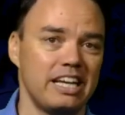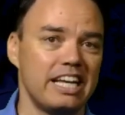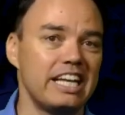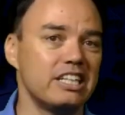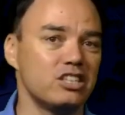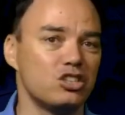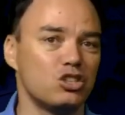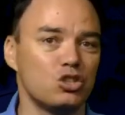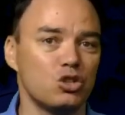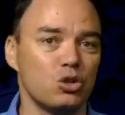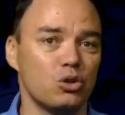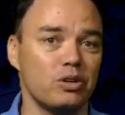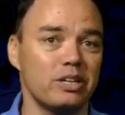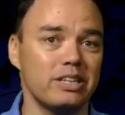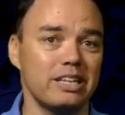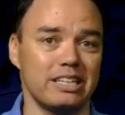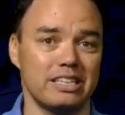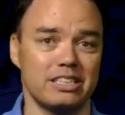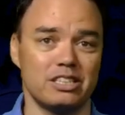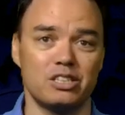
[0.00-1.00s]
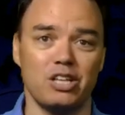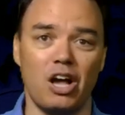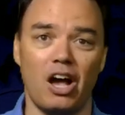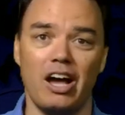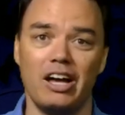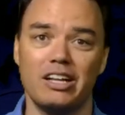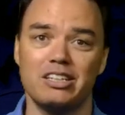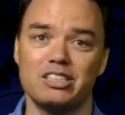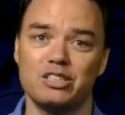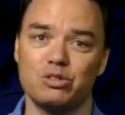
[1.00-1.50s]
ensuring that the
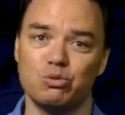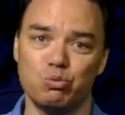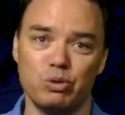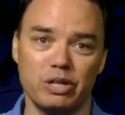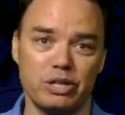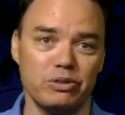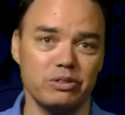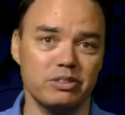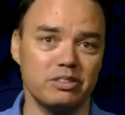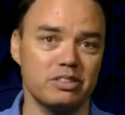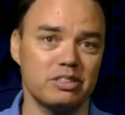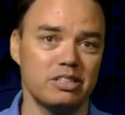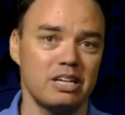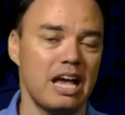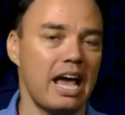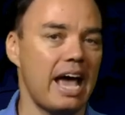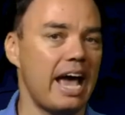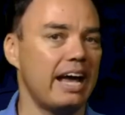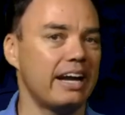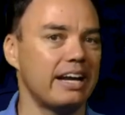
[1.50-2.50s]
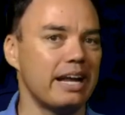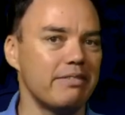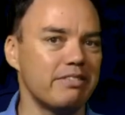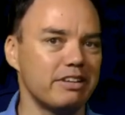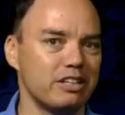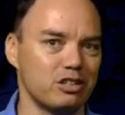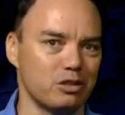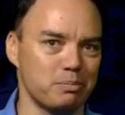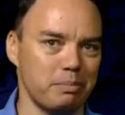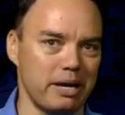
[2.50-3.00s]
science is rigorous and
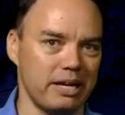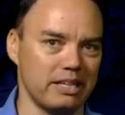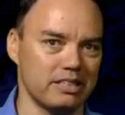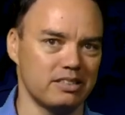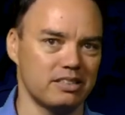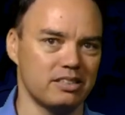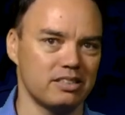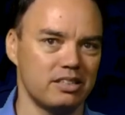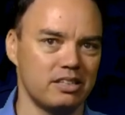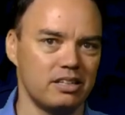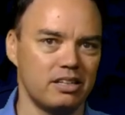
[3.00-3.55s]
evidence-based.